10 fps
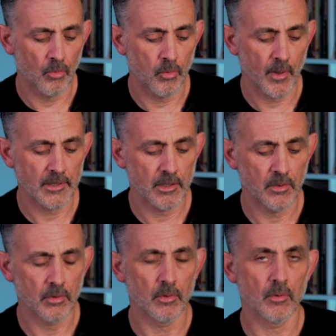when
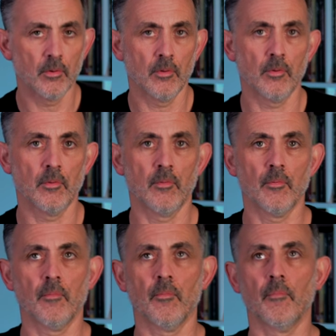you
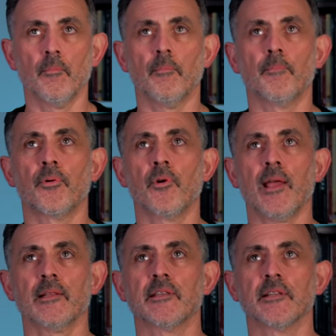
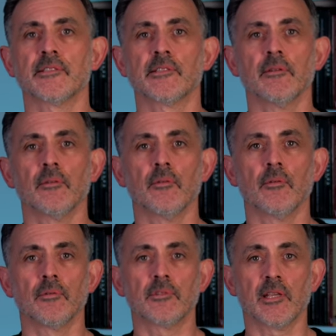practice
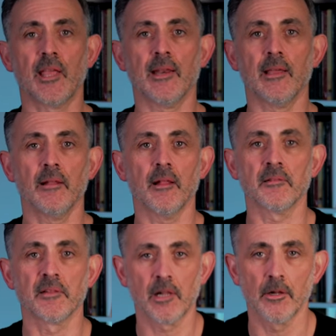to get it
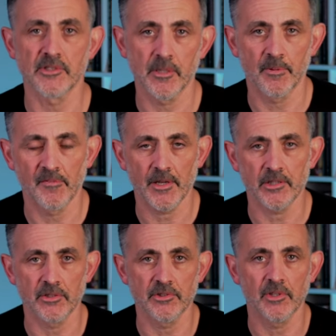as close to
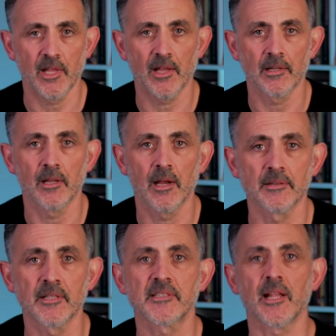perfection as you can,
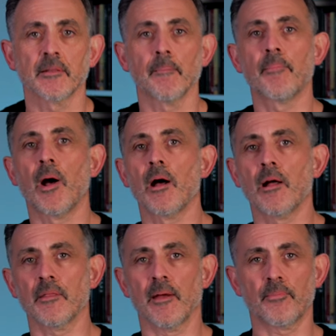understand that
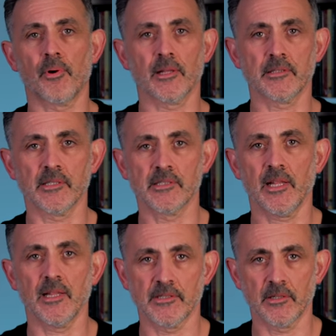part of that practice
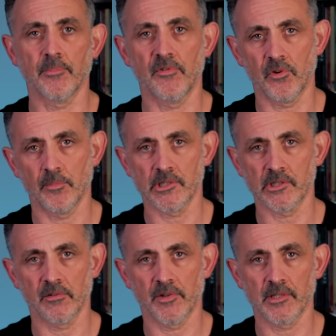is the performance
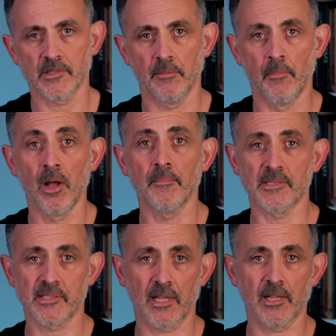of it. So my
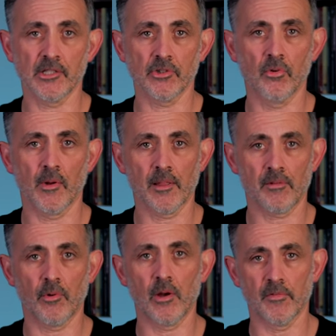mistake is always
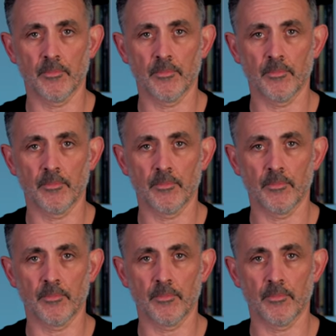to over